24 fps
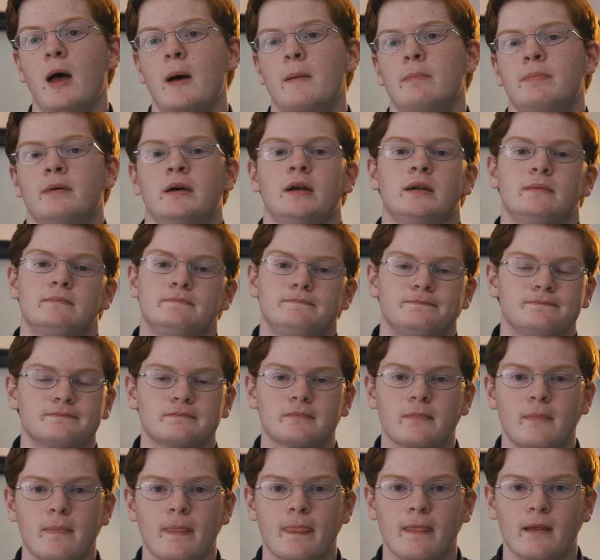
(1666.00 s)
but
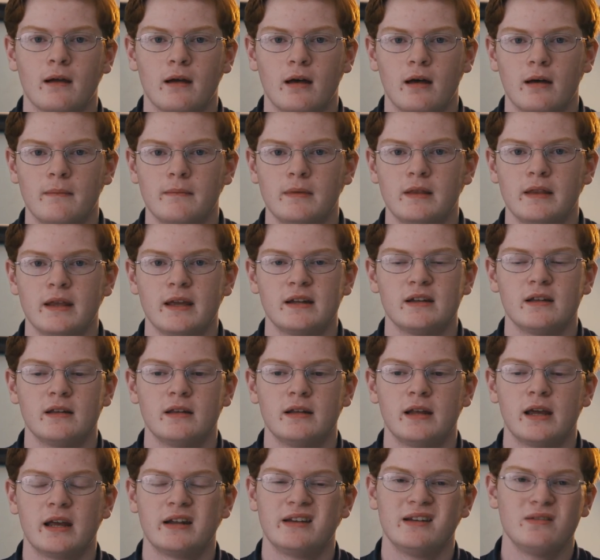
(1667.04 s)
at the end of
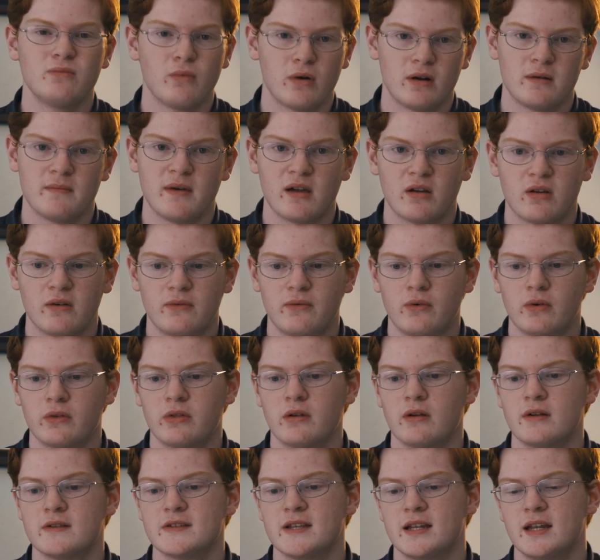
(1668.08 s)
the day, I didn't want a micro Four
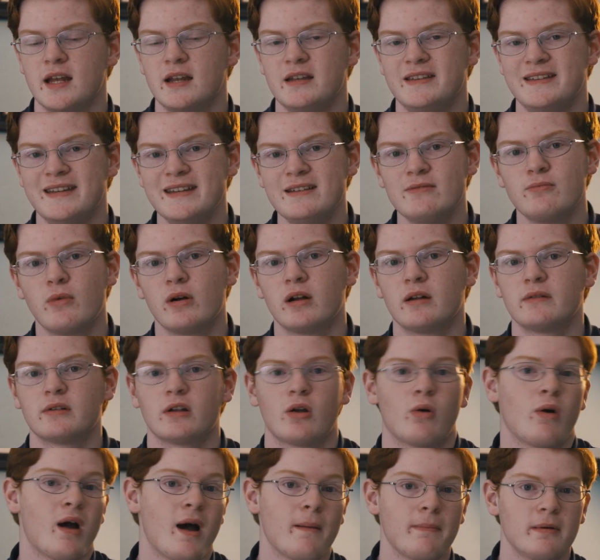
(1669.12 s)
Thirds, and I didn't want to have to
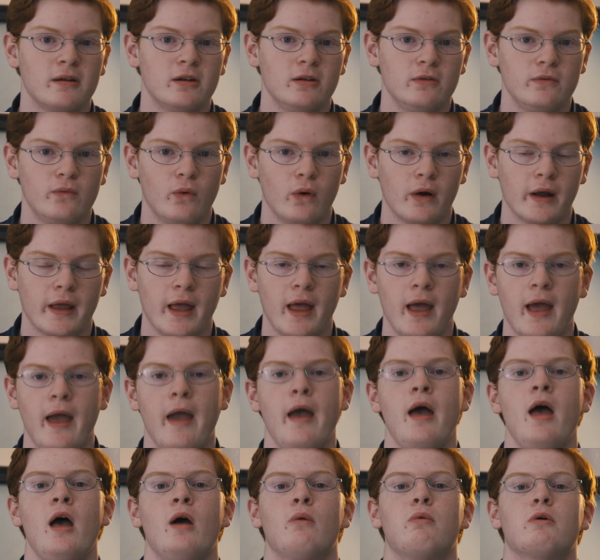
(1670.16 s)
crop it in
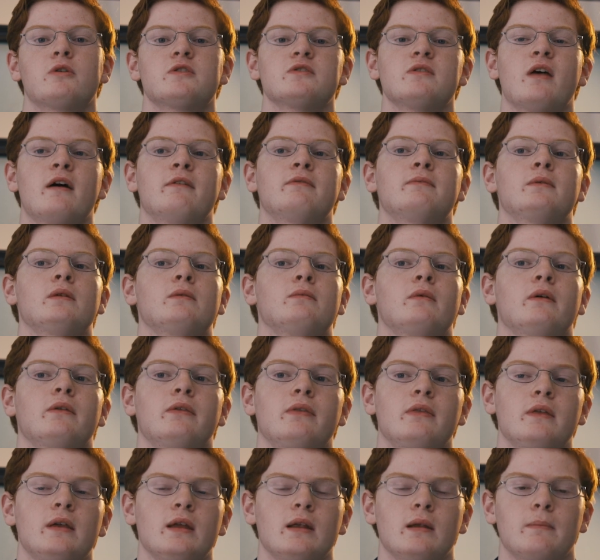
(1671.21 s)
4K, which left me
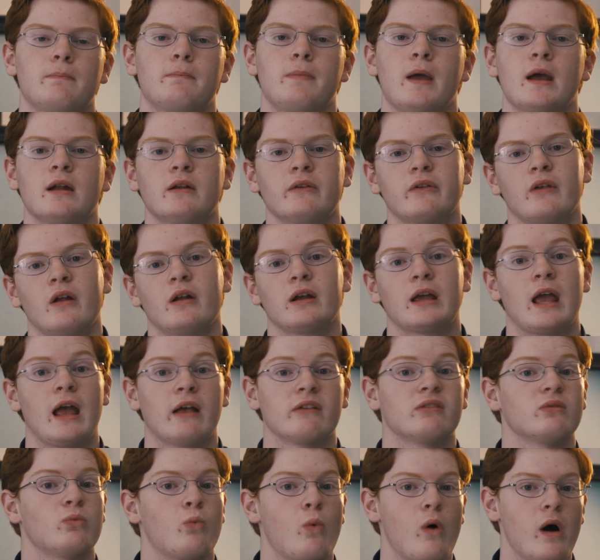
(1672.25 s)
with the Panasonic
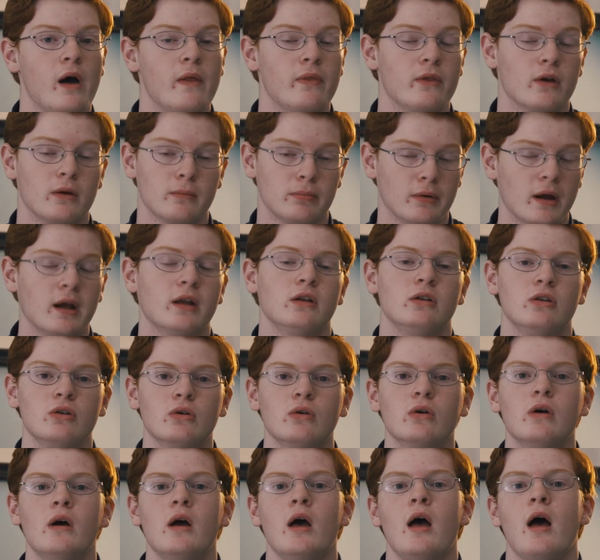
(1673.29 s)
S1, their brand
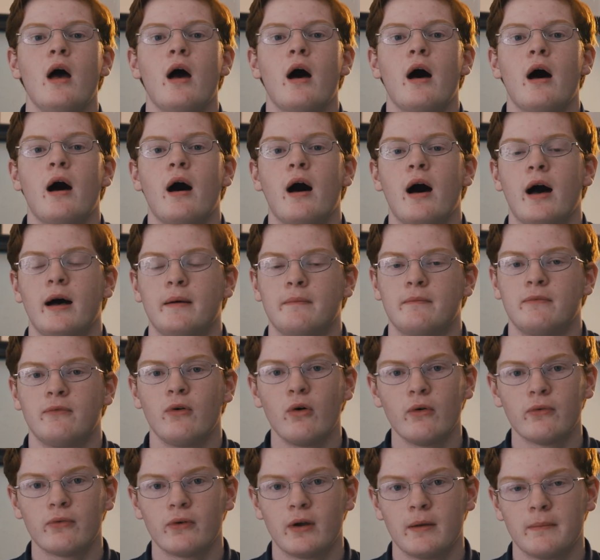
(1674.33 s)
new
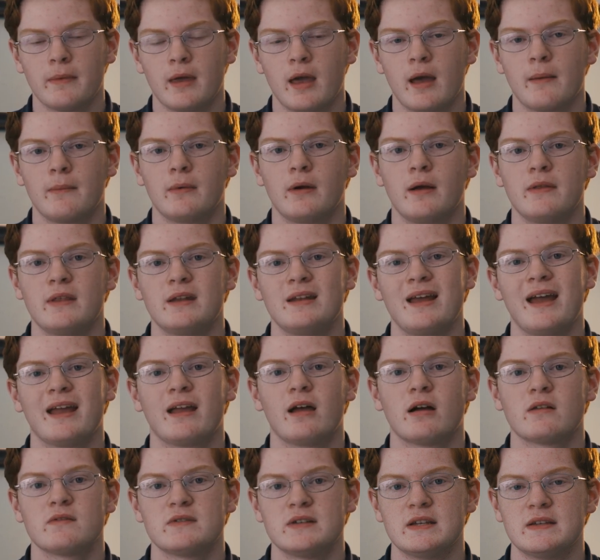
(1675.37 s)
full frame camera, and the
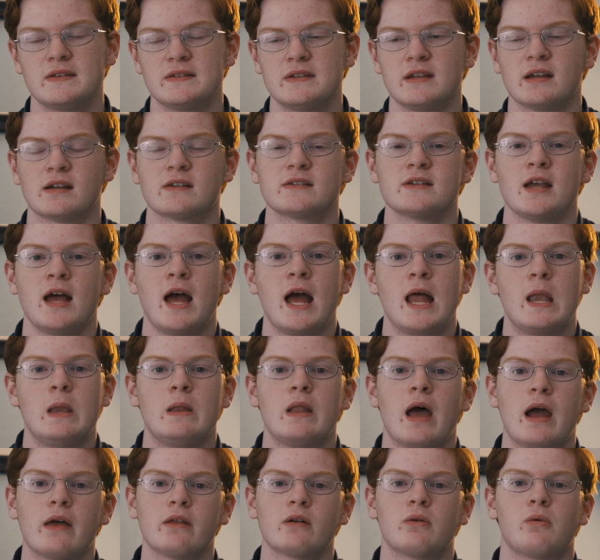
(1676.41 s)
Nikon Z6.
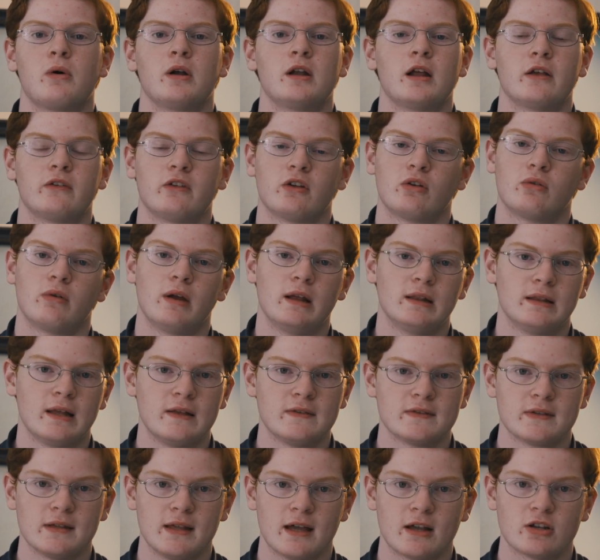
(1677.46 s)
Neither one has a great
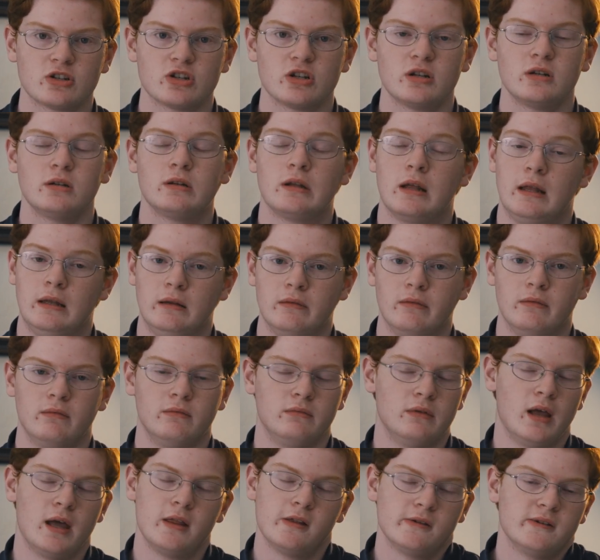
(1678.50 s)
lens selection, and
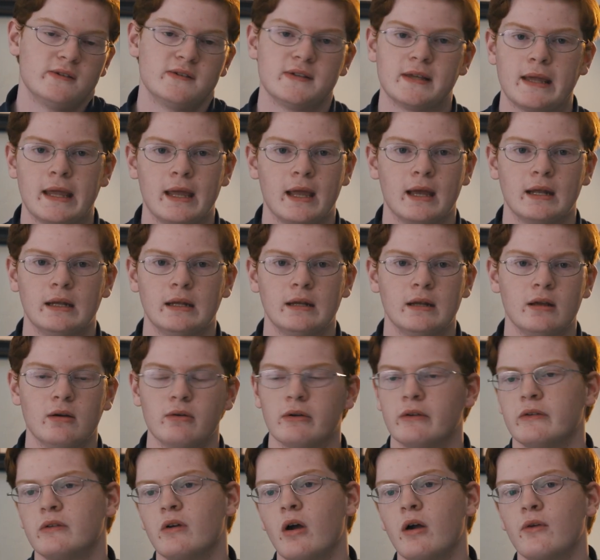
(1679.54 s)
neither does the Canon
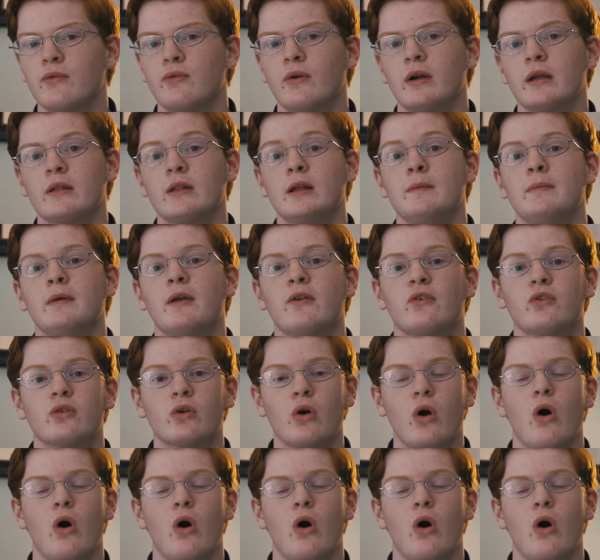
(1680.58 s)
EOS R, frankly, because they're